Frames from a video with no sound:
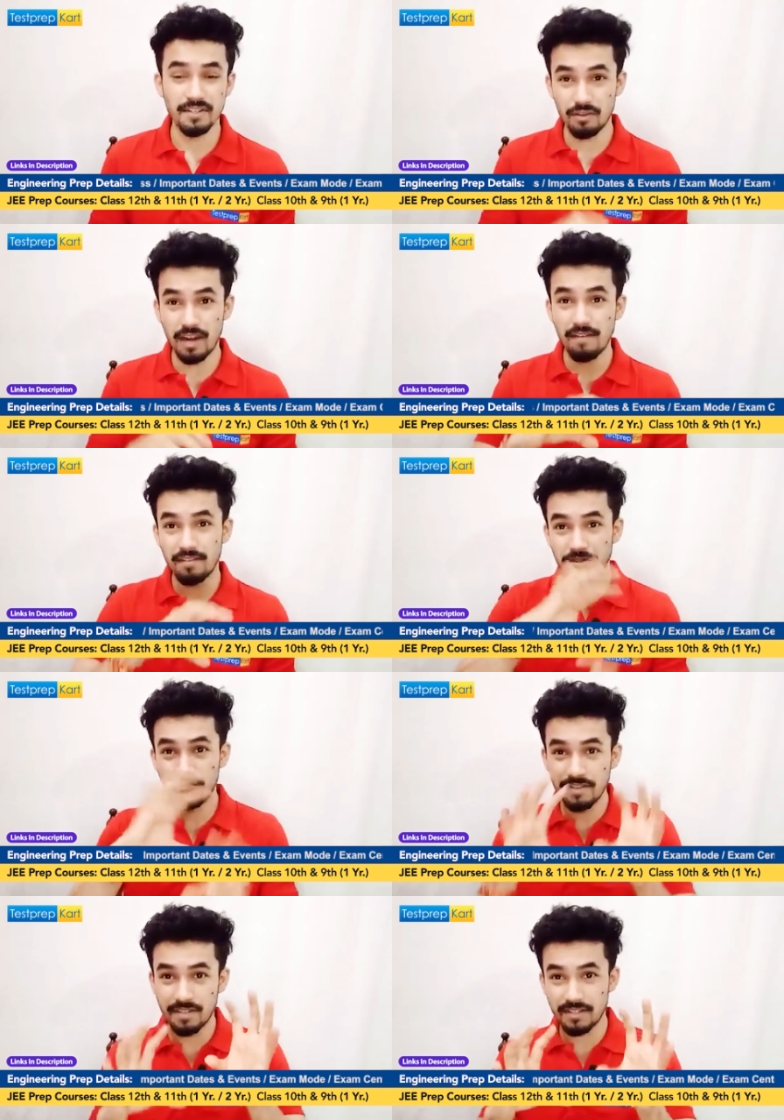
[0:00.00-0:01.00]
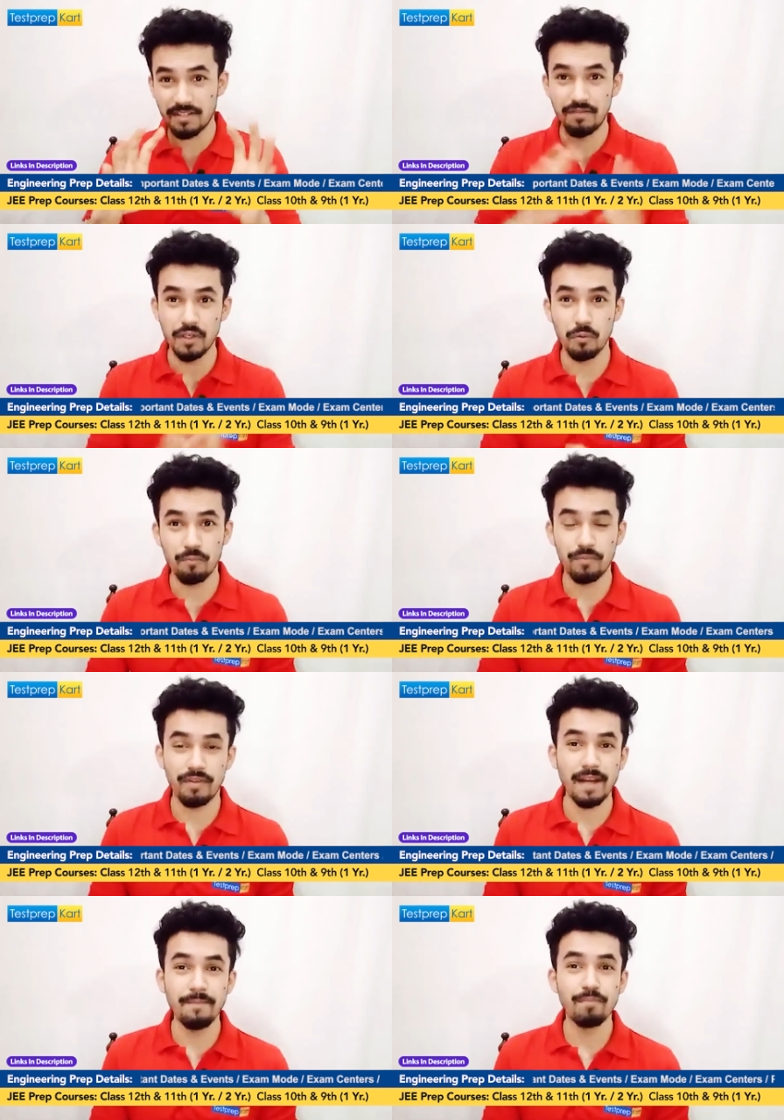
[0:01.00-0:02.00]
So you'll have a 360 view, right?